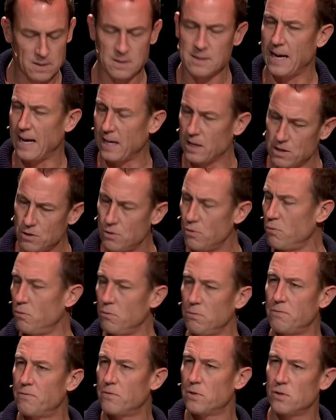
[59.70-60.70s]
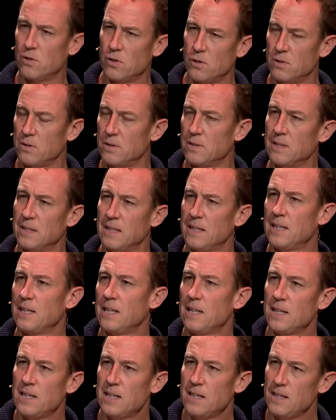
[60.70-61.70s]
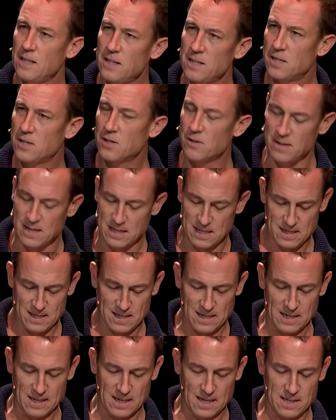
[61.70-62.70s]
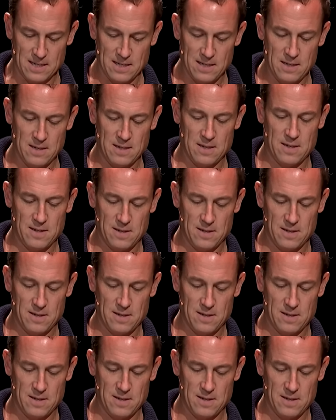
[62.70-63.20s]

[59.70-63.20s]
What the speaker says: thank you for your interesting letter,